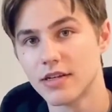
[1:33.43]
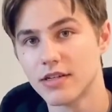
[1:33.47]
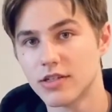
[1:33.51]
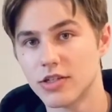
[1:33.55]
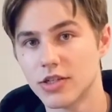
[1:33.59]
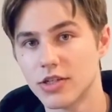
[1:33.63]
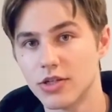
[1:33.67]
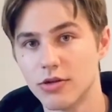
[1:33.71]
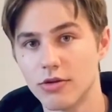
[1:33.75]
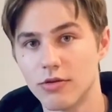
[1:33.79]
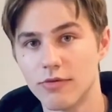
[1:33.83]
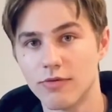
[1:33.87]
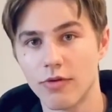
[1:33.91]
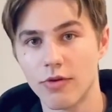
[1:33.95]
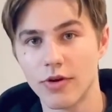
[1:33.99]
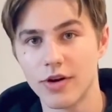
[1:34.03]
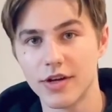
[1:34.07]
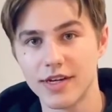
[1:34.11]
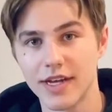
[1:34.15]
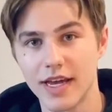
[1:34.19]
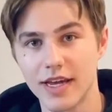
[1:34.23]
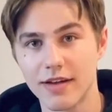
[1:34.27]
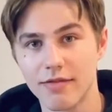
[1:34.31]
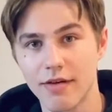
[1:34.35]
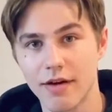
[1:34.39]
to avoid
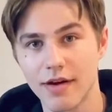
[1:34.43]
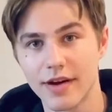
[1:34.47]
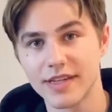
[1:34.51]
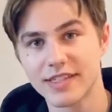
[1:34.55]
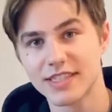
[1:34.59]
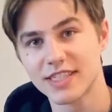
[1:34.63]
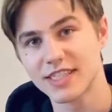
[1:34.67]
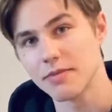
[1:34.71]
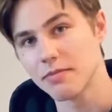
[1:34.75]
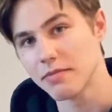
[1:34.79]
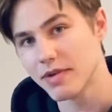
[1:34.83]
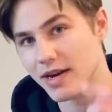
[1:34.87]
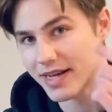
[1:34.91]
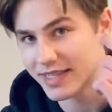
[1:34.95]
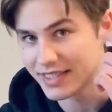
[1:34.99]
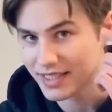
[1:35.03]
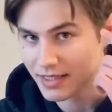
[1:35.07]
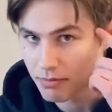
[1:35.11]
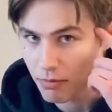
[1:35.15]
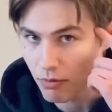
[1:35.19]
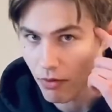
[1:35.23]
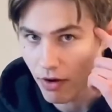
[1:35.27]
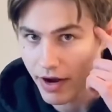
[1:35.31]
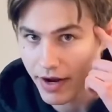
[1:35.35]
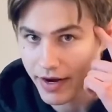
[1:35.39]
a very stimulated
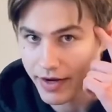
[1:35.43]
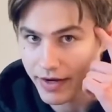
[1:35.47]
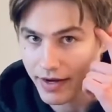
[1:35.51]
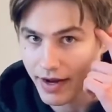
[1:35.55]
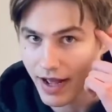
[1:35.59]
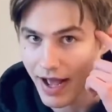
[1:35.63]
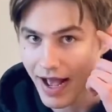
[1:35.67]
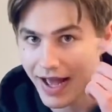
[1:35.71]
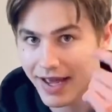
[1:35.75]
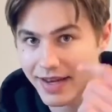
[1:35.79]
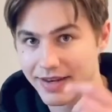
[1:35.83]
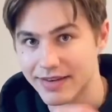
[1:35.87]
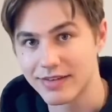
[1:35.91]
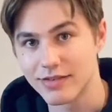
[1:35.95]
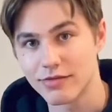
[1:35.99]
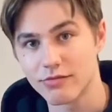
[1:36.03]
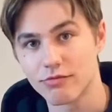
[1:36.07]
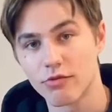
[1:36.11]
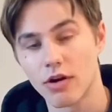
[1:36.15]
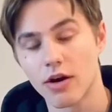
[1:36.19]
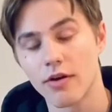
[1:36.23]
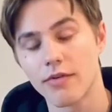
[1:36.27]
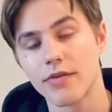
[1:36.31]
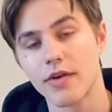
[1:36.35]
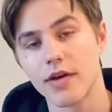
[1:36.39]
brain and
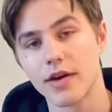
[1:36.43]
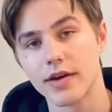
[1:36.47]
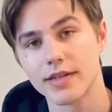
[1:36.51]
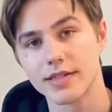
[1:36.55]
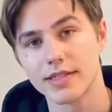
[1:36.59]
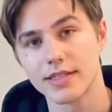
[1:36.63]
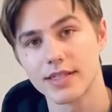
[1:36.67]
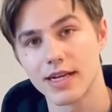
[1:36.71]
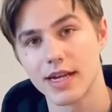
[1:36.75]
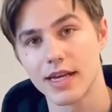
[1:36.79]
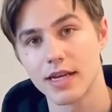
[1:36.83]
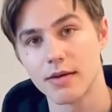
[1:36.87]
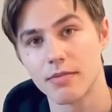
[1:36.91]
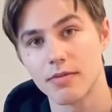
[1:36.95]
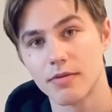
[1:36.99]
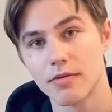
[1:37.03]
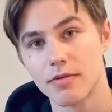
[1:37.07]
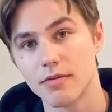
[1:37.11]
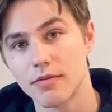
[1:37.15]
rough night's sleep.